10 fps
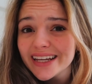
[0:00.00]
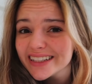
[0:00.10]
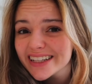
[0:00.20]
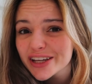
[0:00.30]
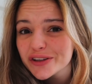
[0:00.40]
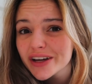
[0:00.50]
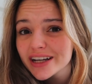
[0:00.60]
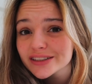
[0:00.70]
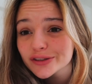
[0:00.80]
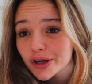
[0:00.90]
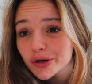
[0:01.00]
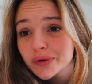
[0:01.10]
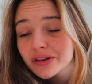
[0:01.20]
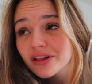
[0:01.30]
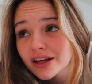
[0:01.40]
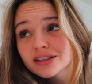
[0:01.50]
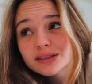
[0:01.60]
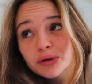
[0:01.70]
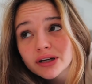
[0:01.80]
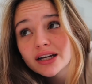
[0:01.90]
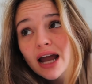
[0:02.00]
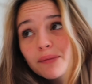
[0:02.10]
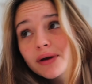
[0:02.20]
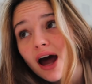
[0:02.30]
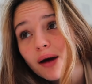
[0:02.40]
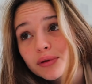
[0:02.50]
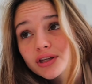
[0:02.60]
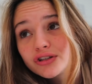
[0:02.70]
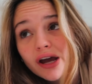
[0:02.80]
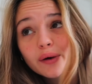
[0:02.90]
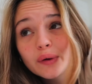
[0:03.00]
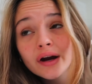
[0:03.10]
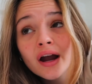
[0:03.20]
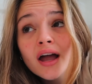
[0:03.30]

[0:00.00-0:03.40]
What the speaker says: and take you guys along with. Like this morning, I'm gonna hop in the shower,